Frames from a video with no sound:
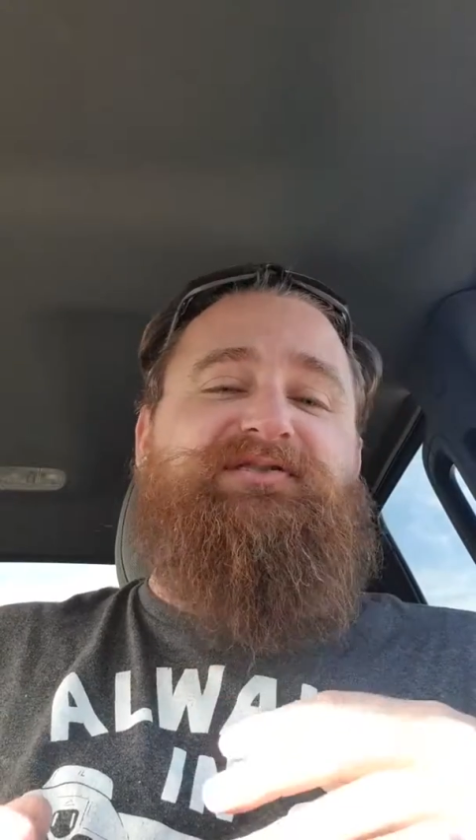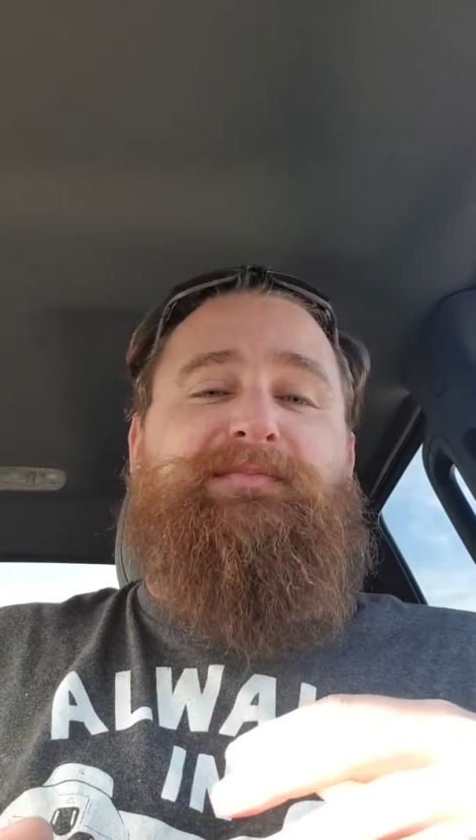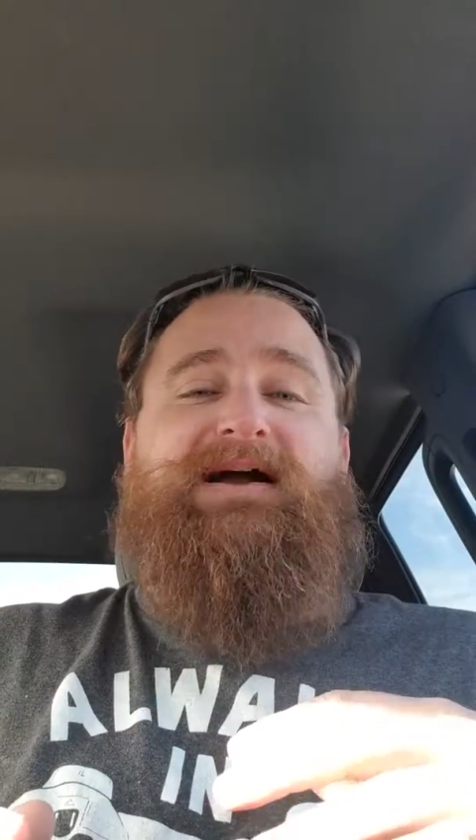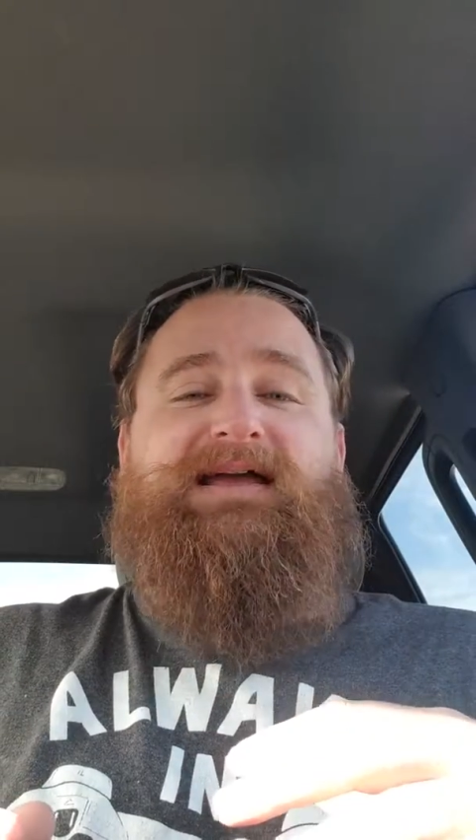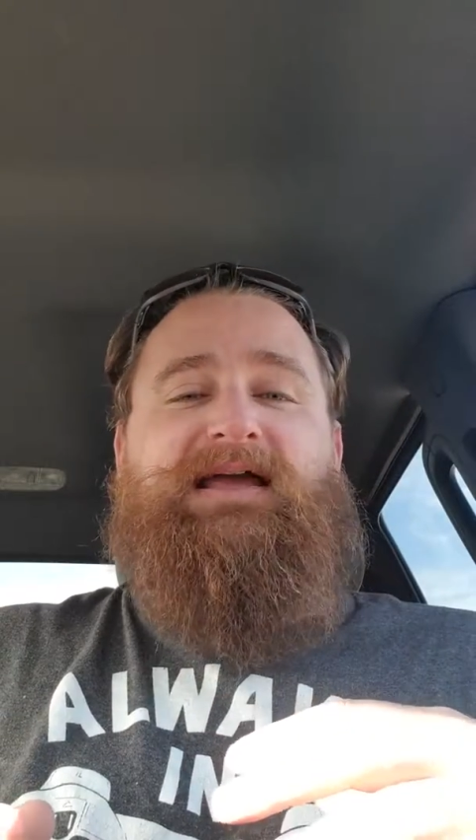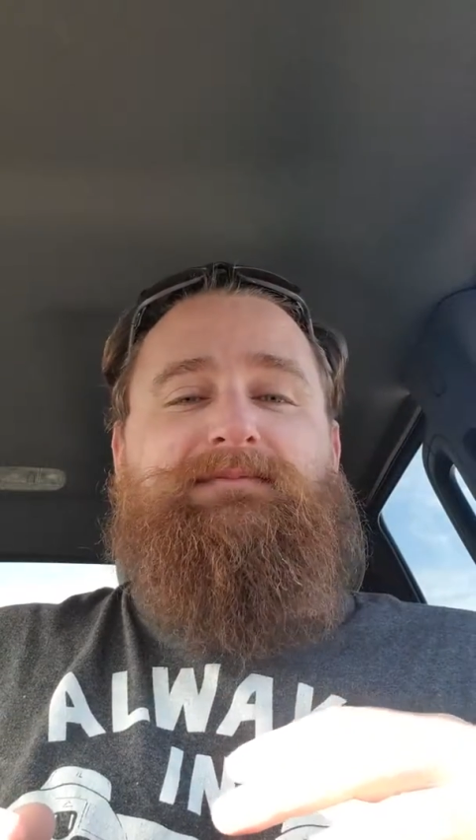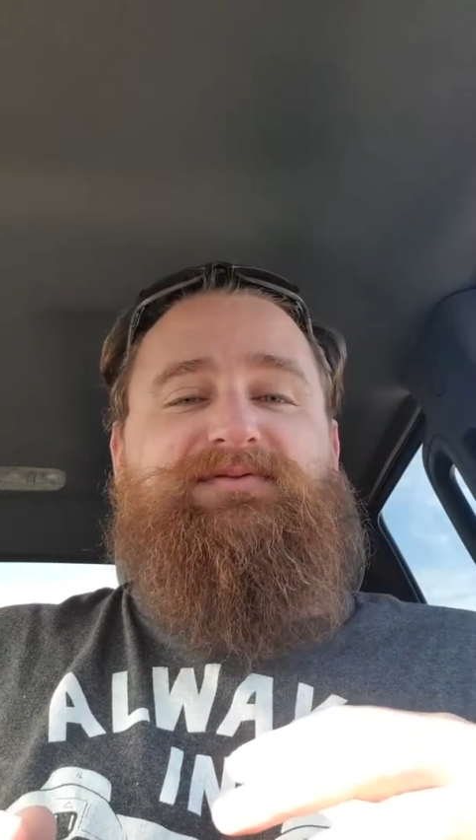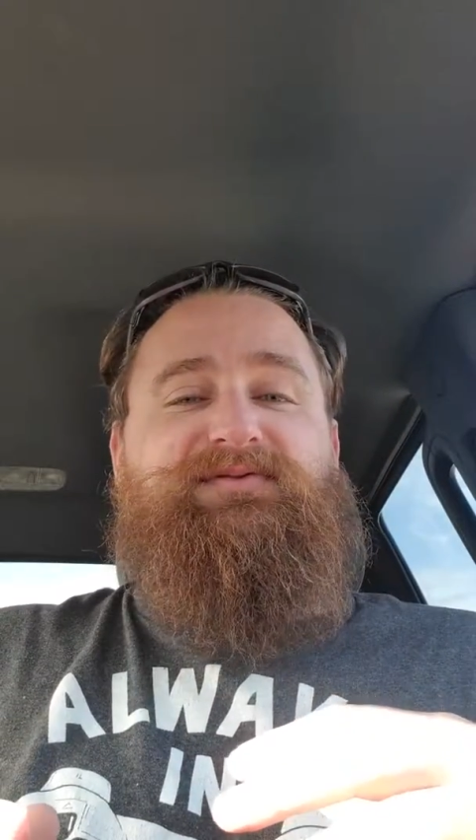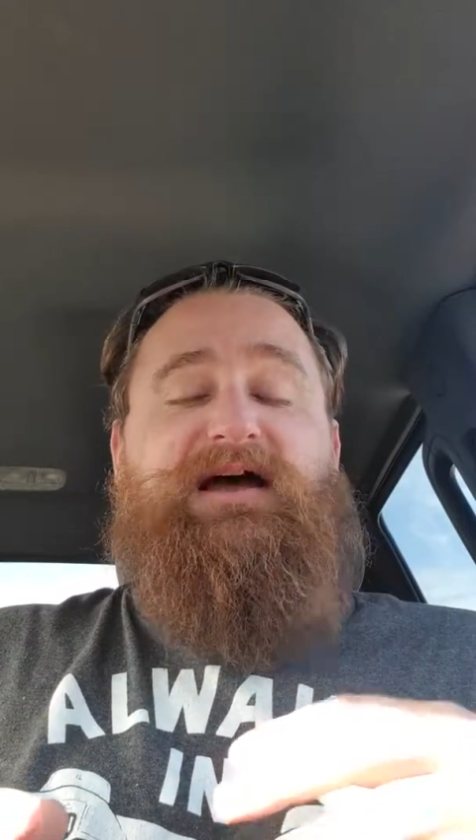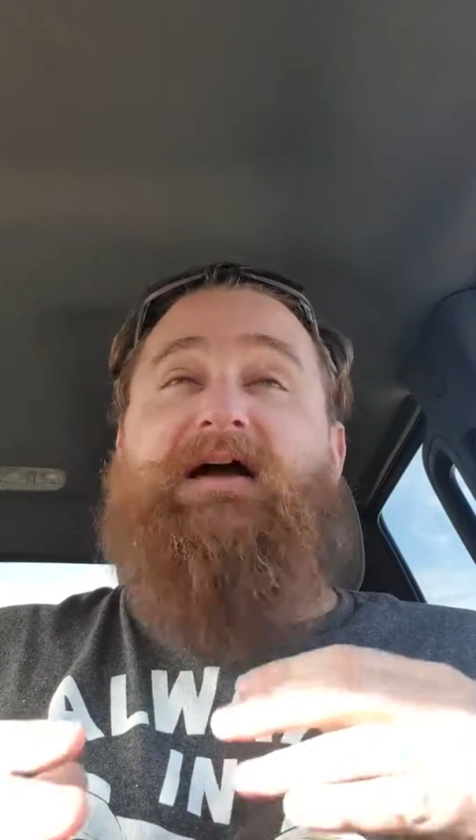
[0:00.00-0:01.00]
of my
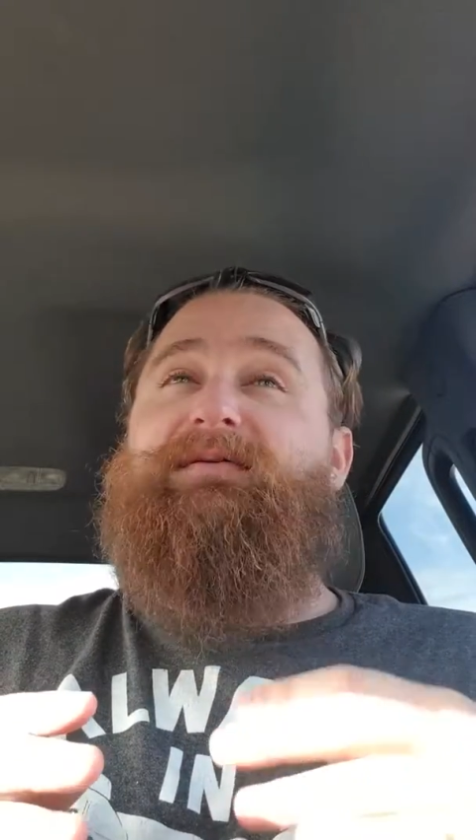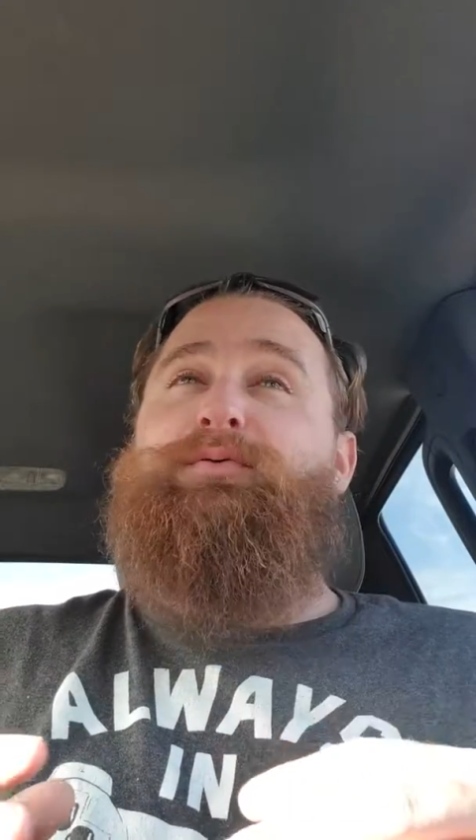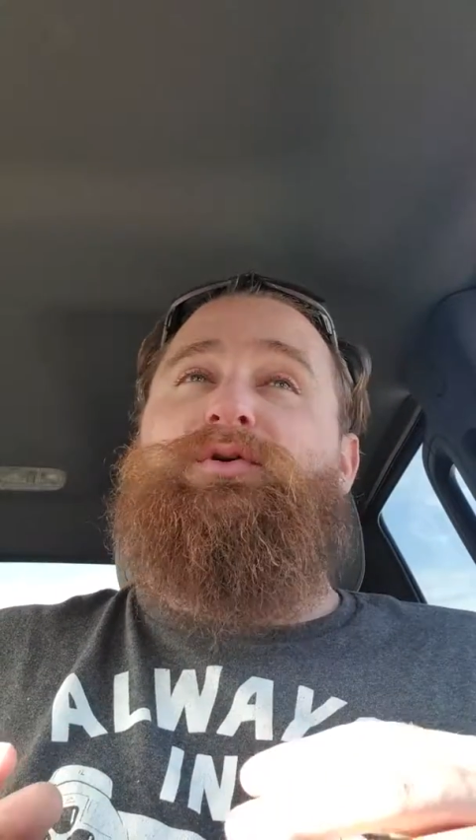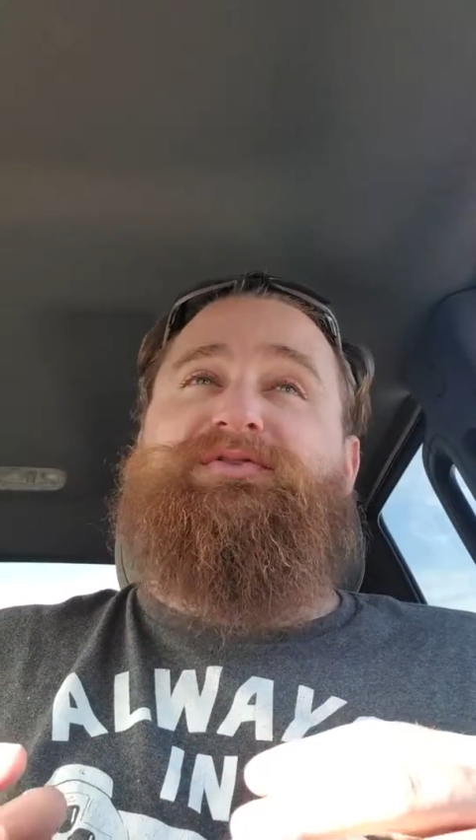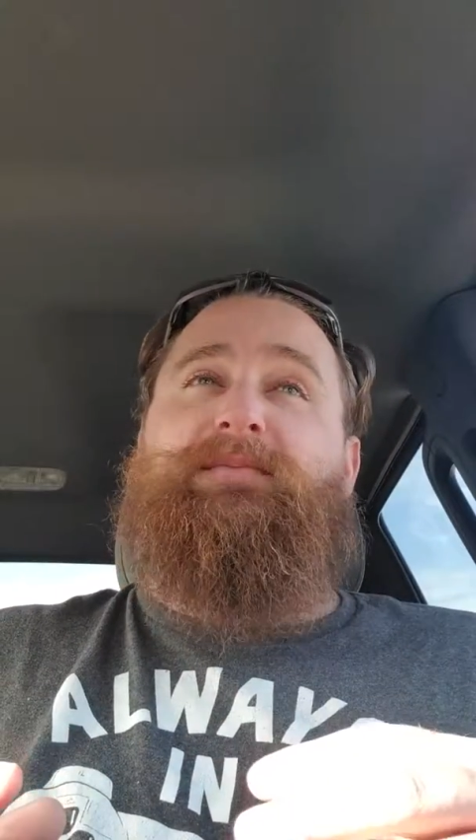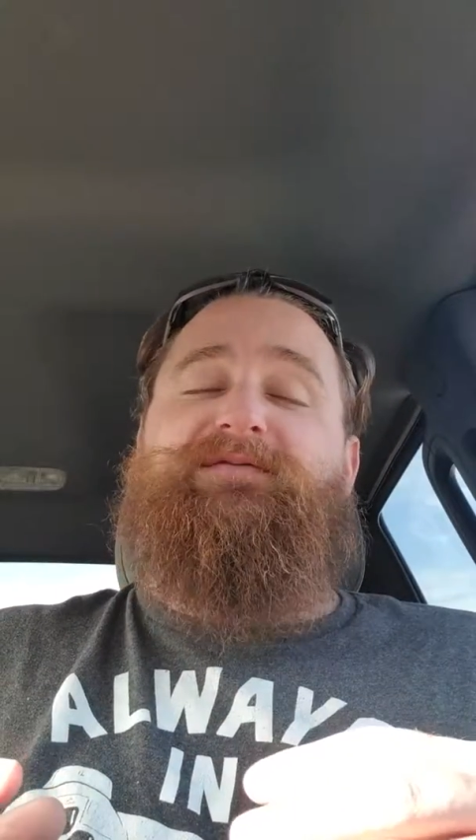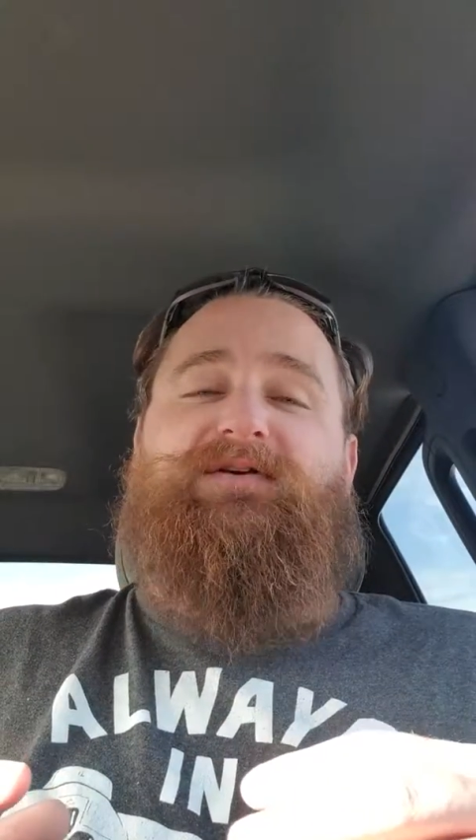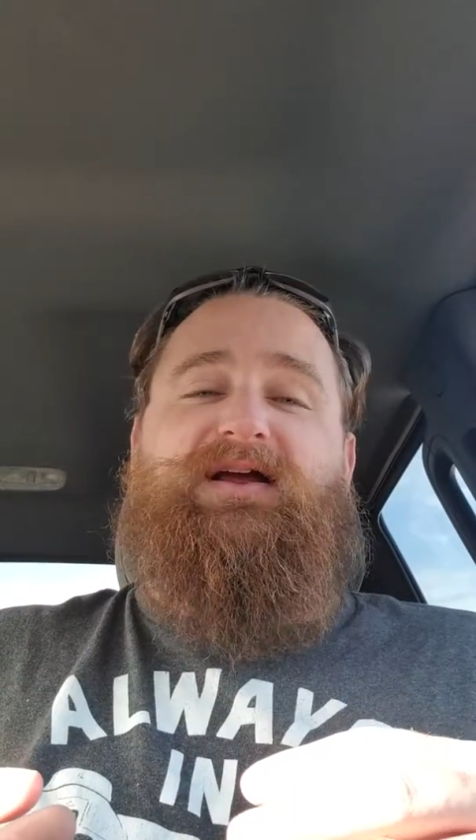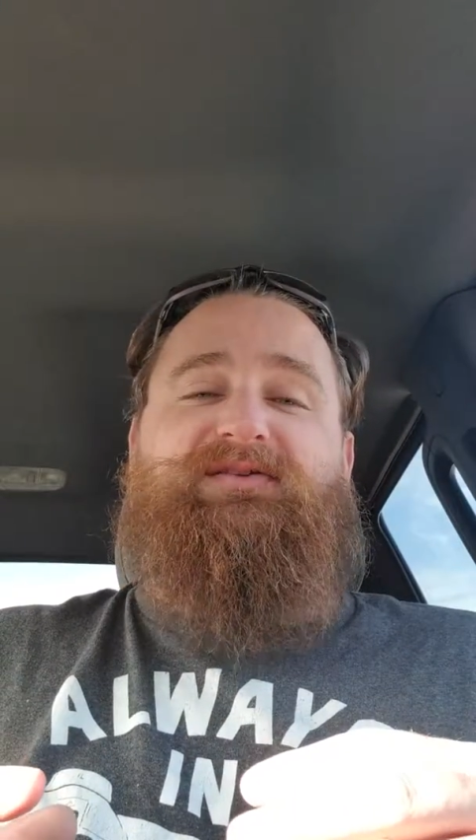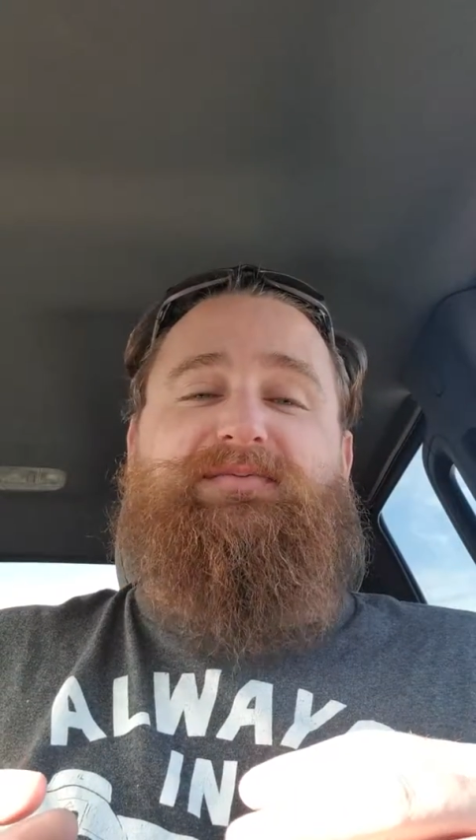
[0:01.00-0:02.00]
games, I report somebody for
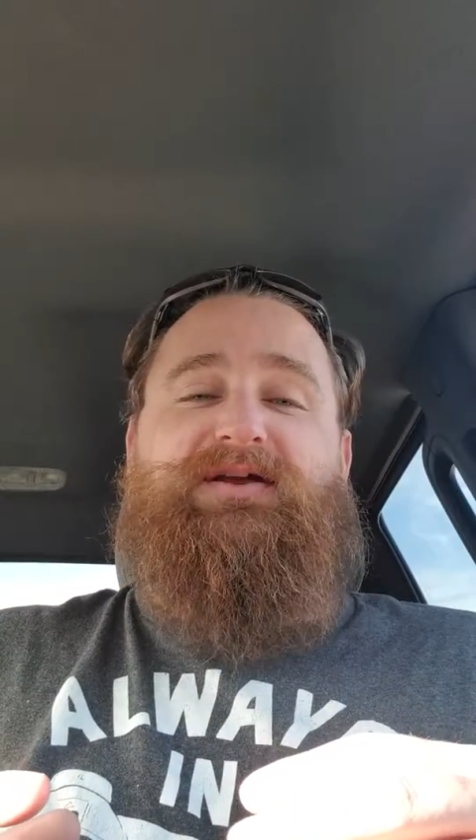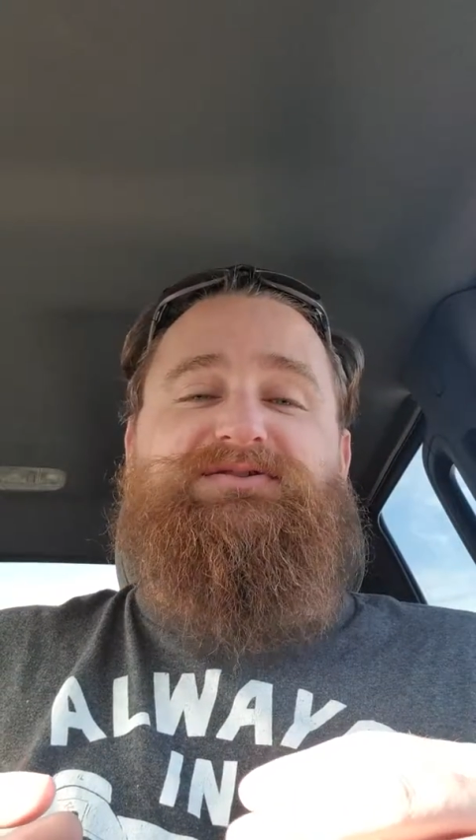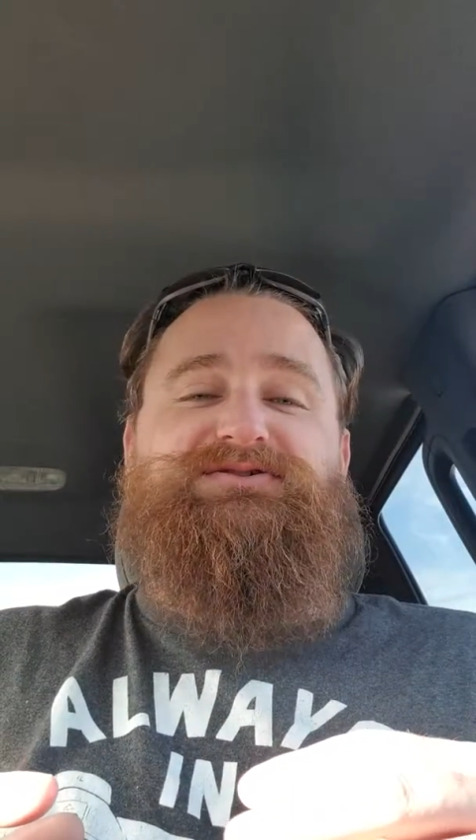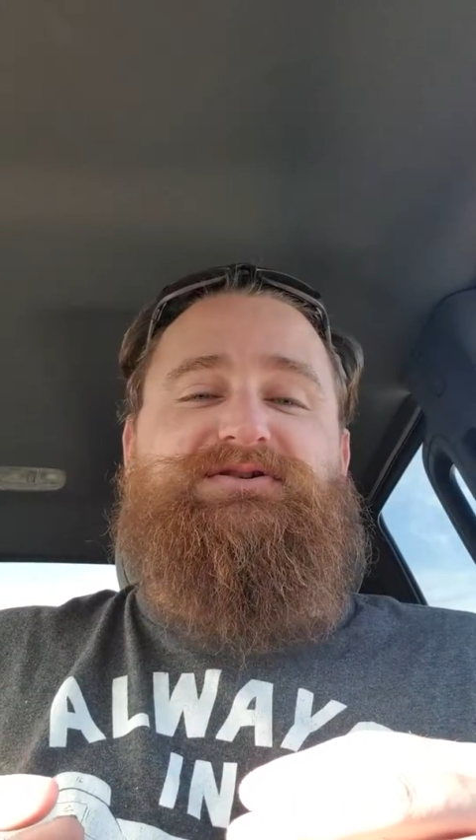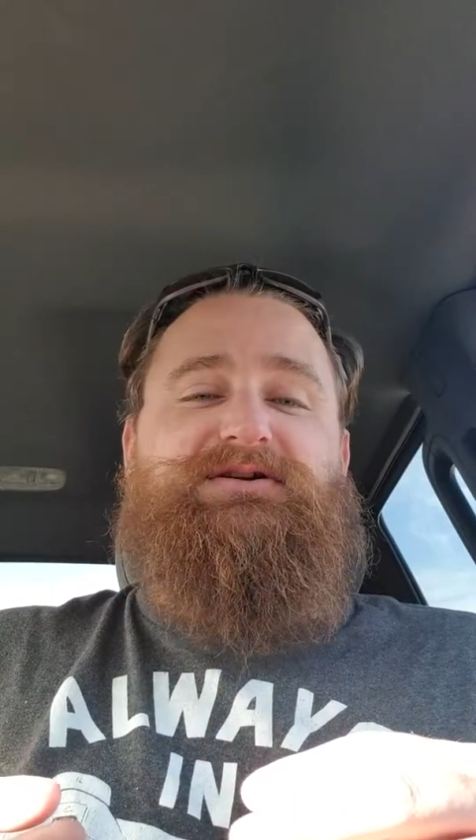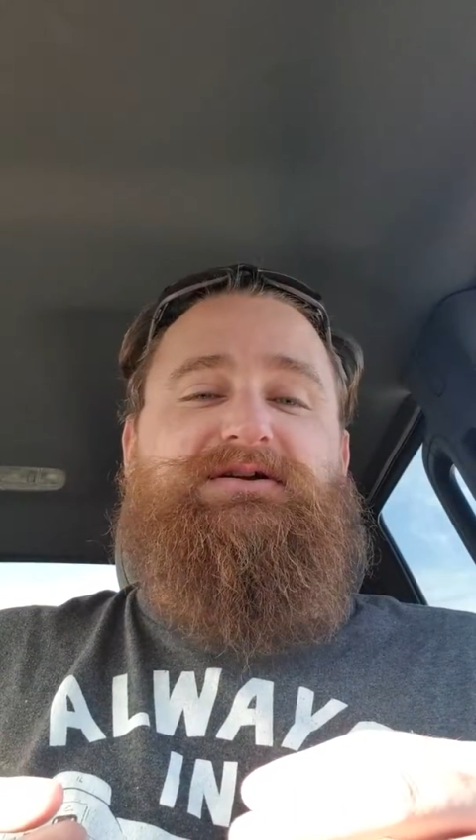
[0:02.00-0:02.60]
hate speech.